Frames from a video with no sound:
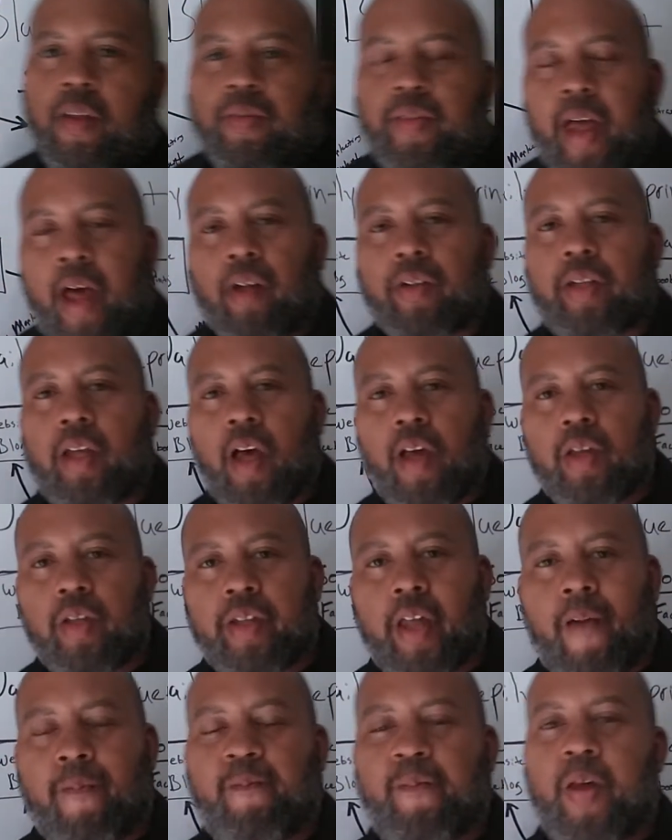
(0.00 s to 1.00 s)
They'll tell
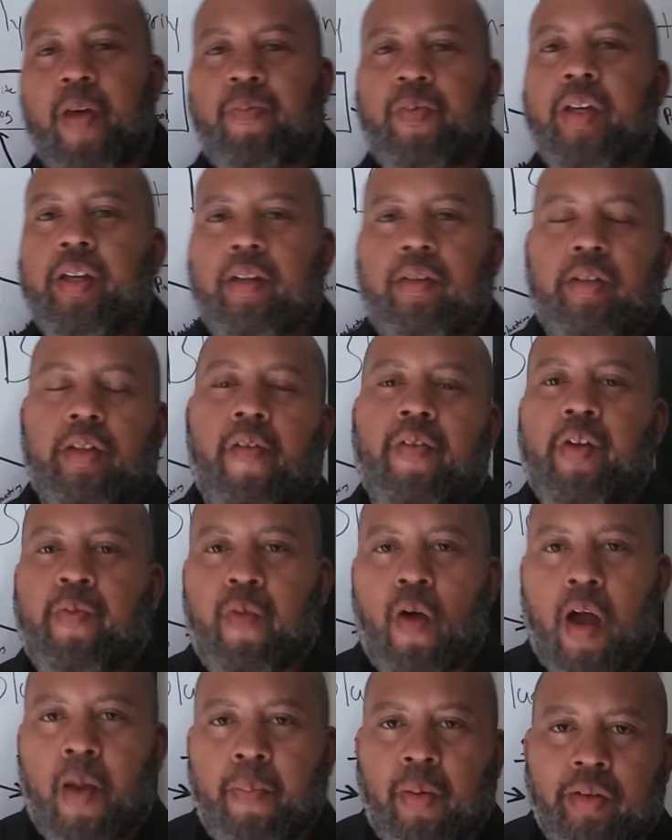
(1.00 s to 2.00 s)
you that 50 to
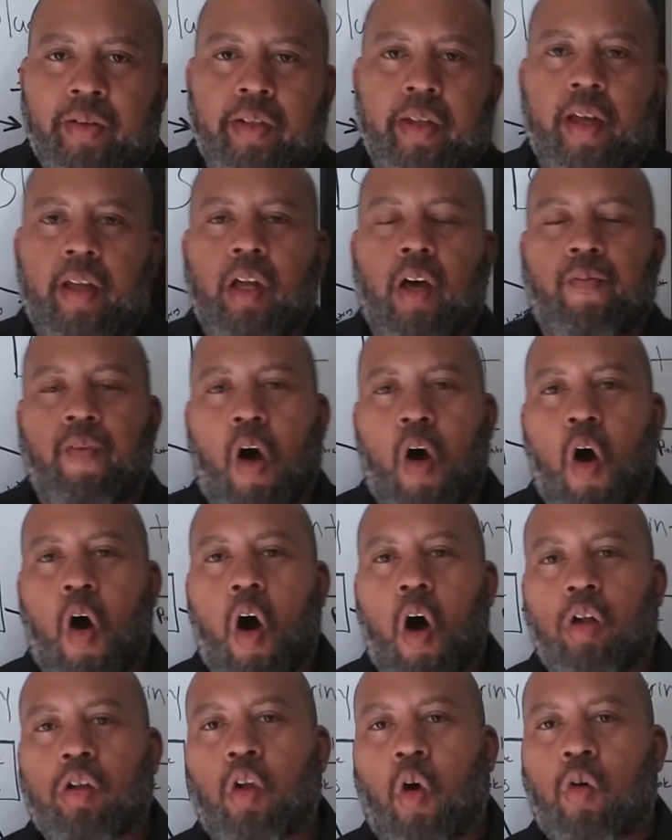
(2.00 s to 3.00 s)
75% of
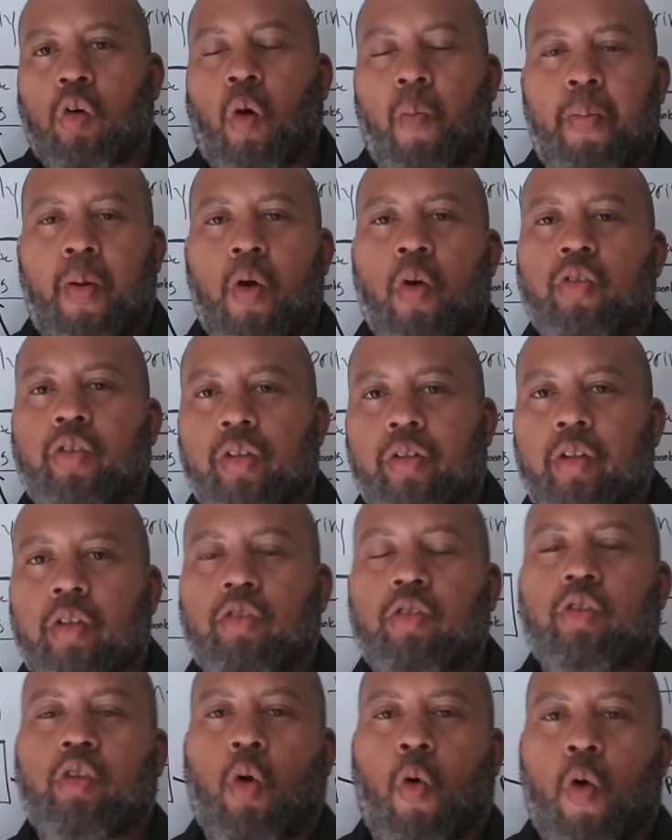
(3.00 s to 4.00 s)
all local
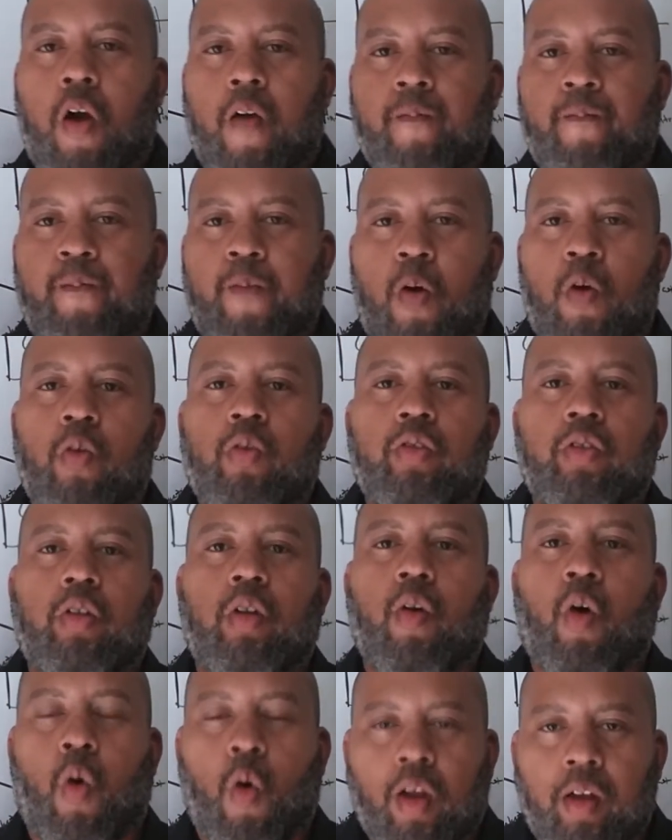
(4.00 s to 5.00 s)
purchases start
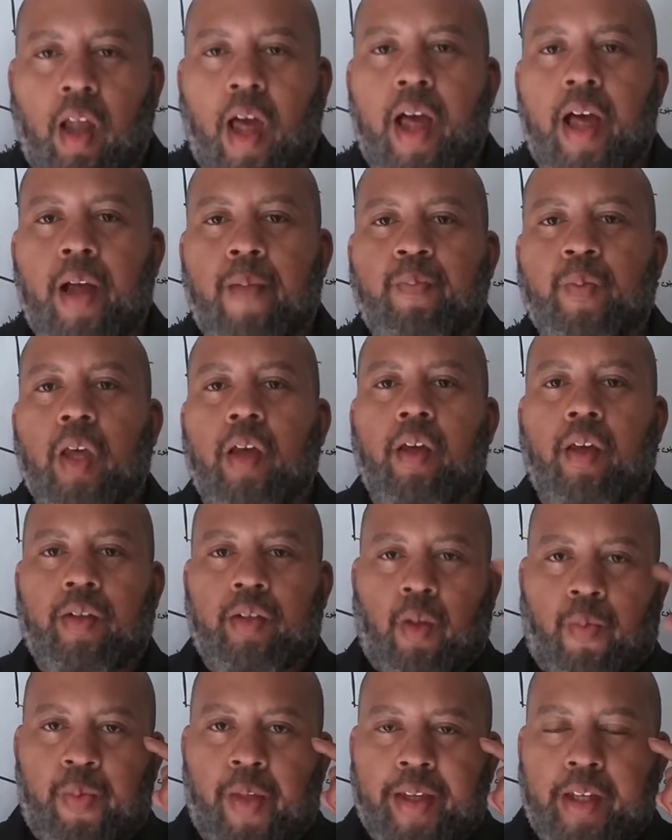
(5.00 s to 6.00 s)
first online.
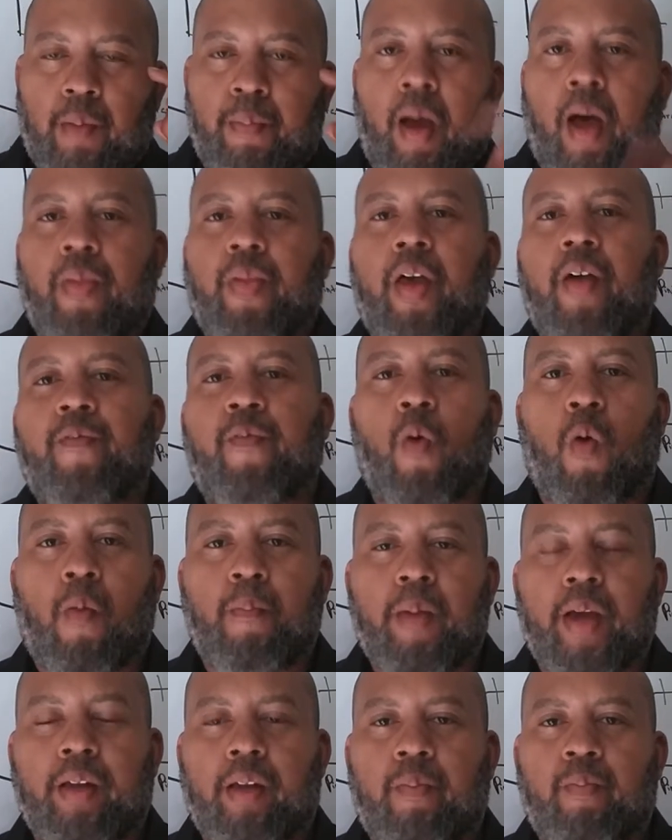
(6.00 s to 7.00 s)
So think about that for
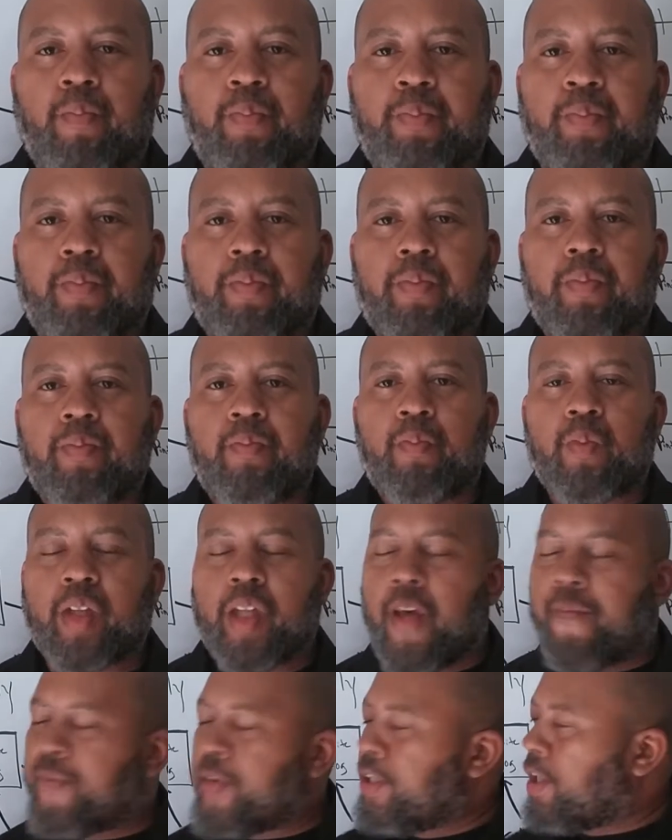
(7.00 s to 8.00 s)
a minute.
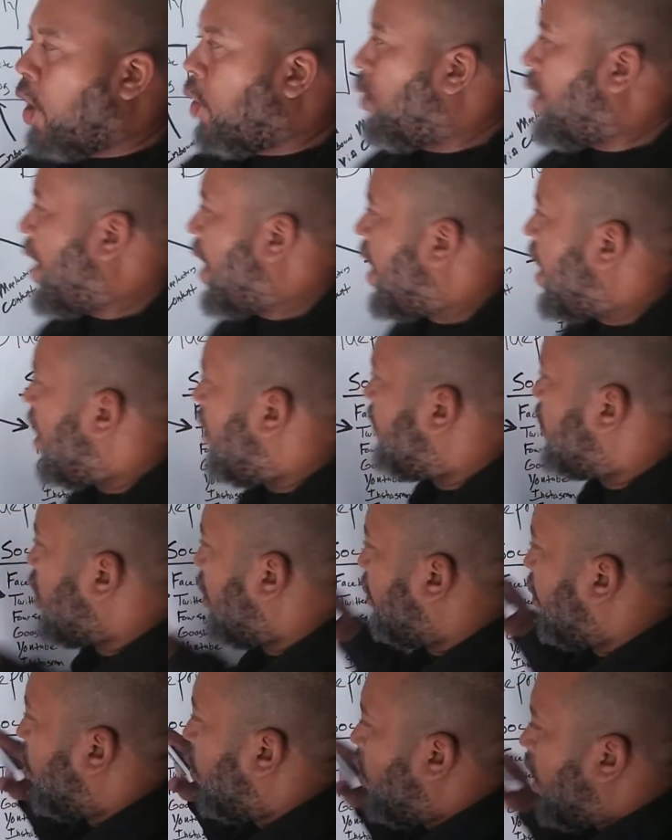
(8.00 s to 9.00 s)
If you don't have
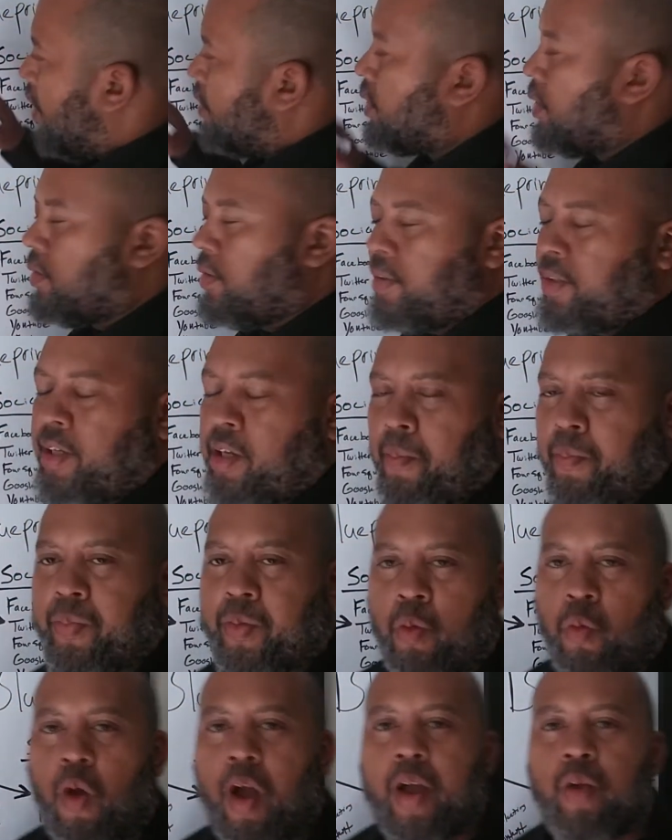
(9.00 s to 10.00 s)
your presence set
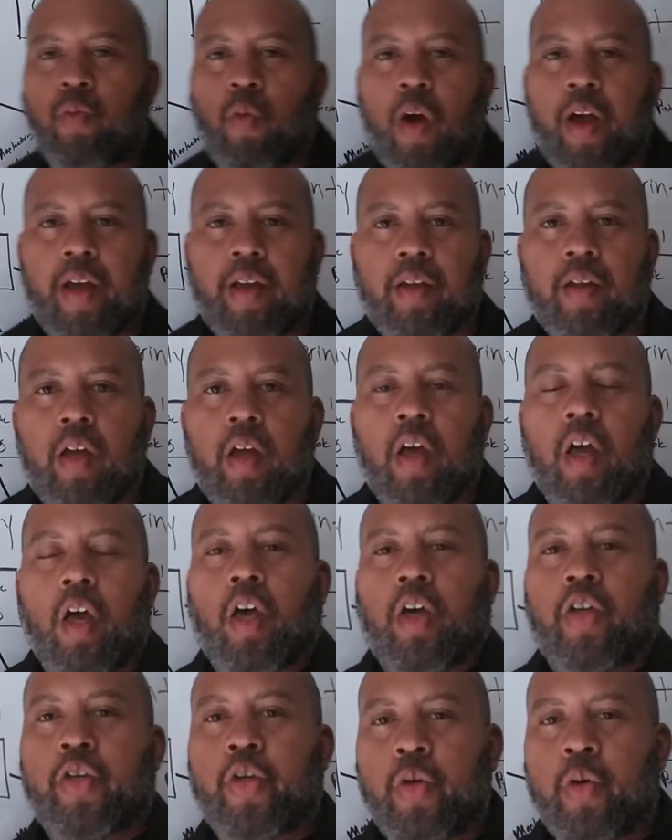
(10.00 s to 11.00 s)
up the right way,
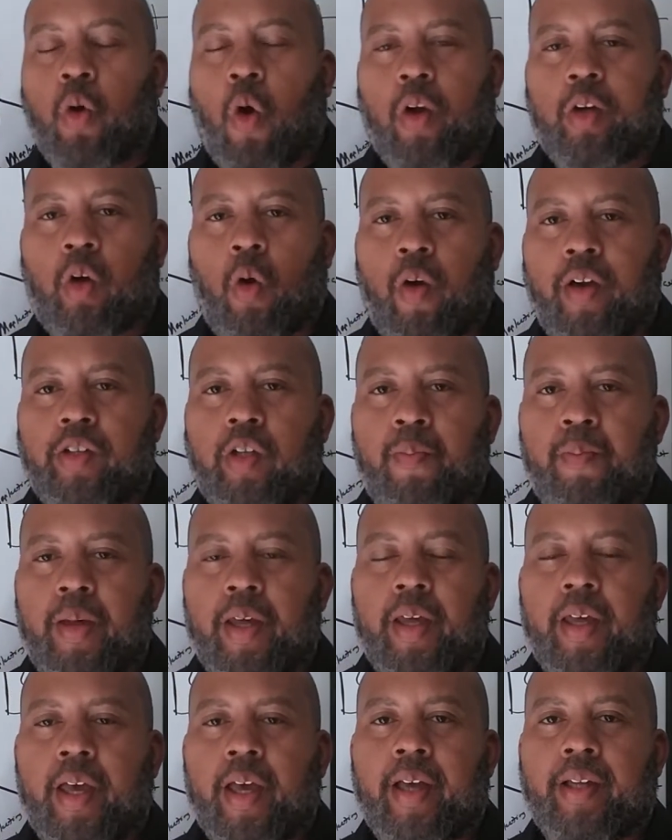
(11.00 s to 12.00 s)
you are going to
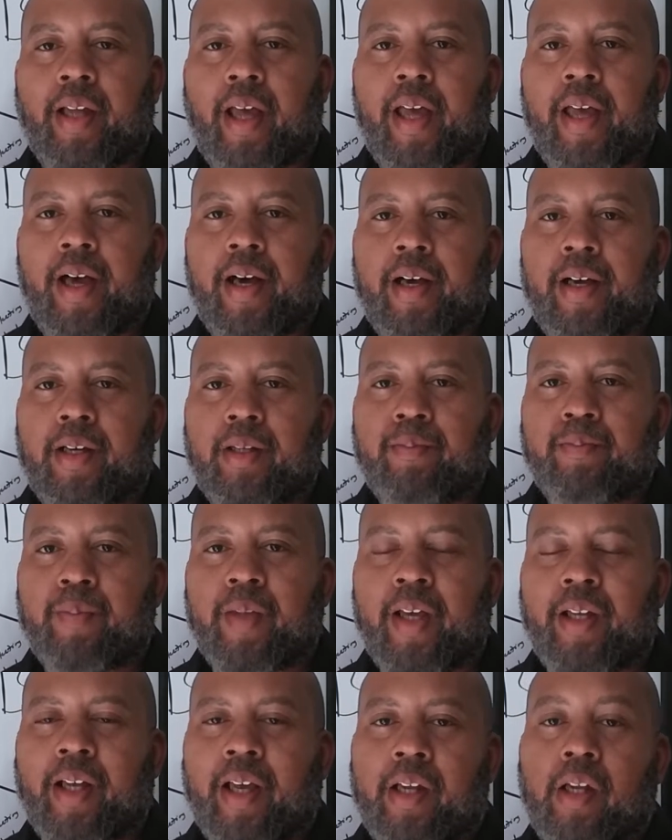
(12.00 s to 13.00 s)
be in
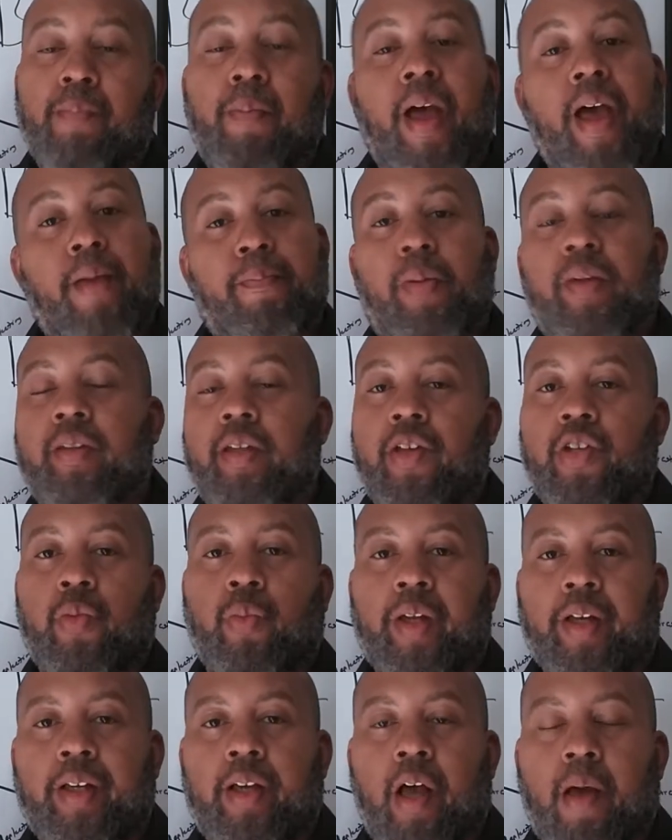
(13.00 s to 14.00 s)
a bad
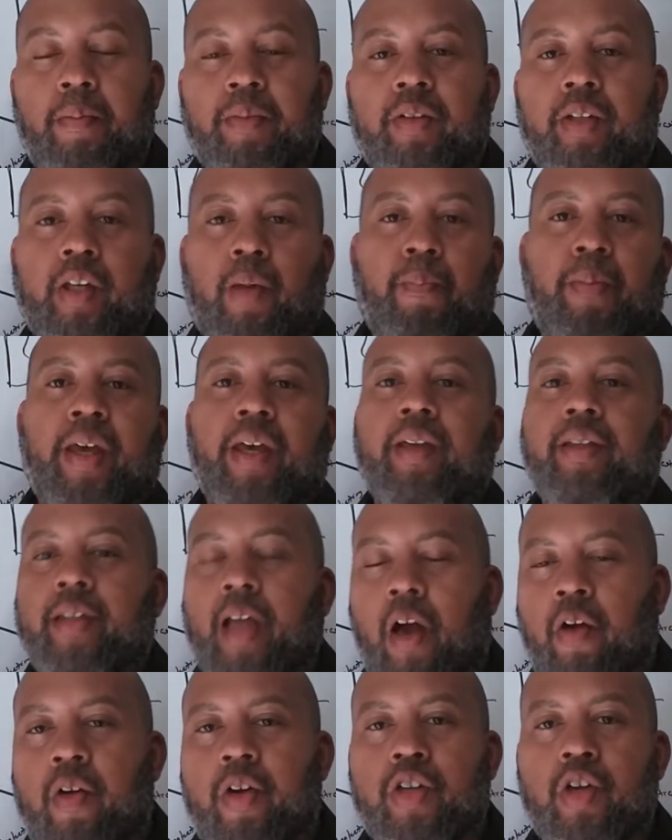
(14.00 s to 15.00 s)
position when it comes to competing
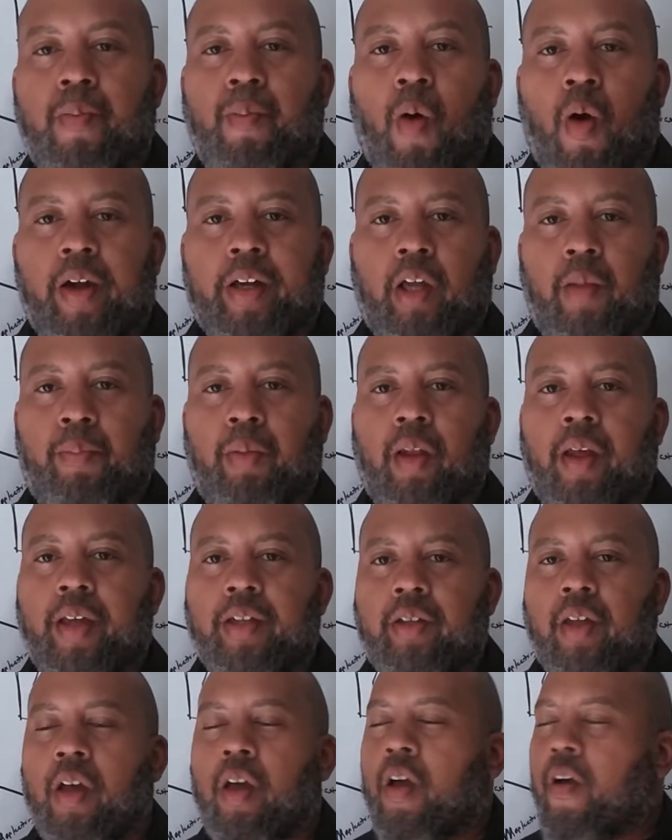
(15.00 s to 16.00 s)
out here in your
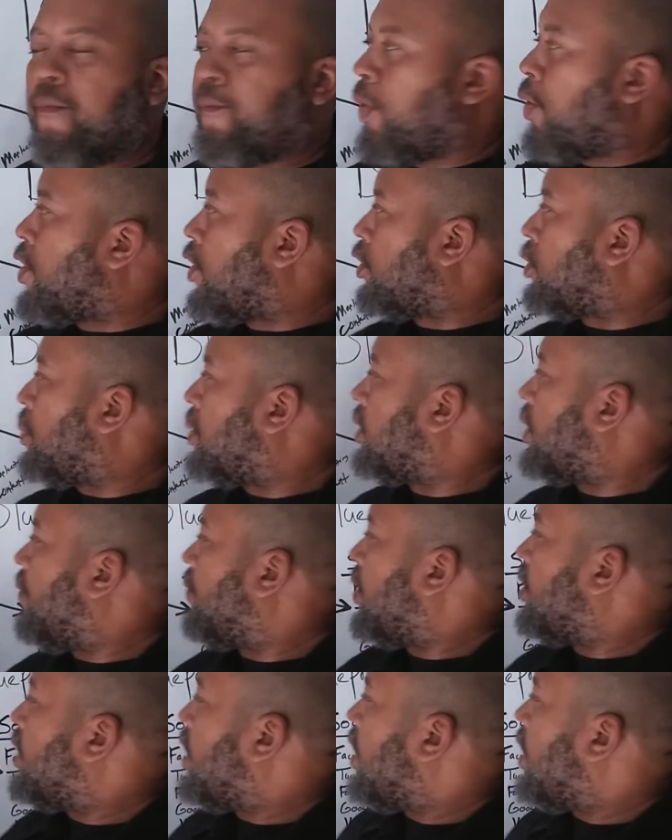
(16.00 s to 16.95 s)
marketplace for your specific